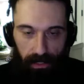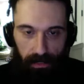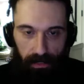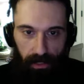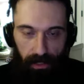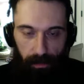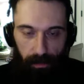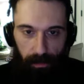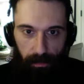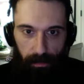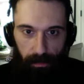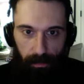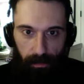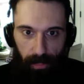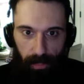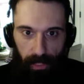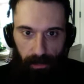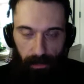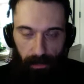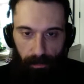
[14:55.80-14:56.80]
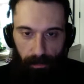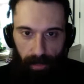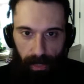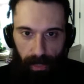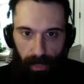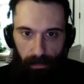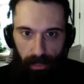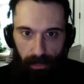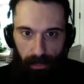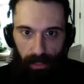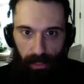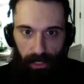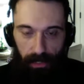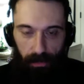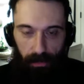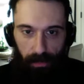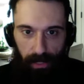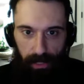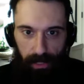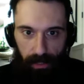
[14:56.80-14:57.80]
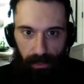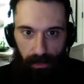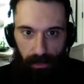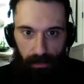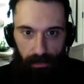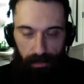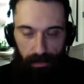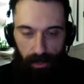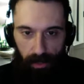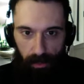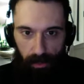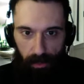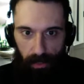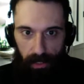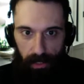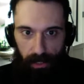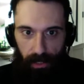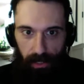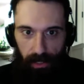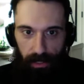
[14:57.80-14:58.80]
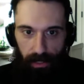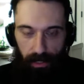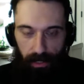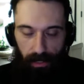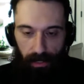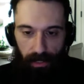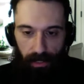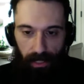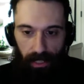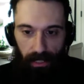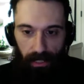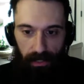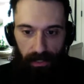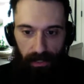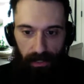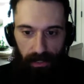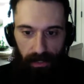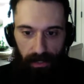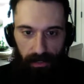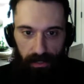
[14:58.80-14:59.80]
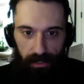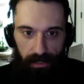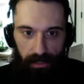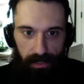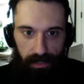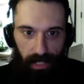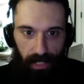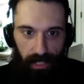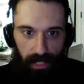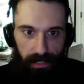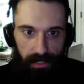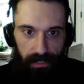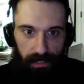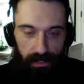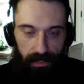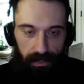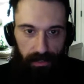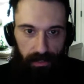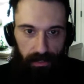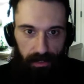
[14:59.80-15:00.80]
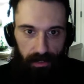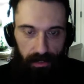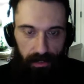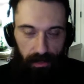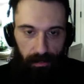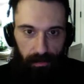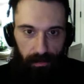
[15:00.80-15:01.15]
like like Batman Black and White or, you know, anything like that, they're designed to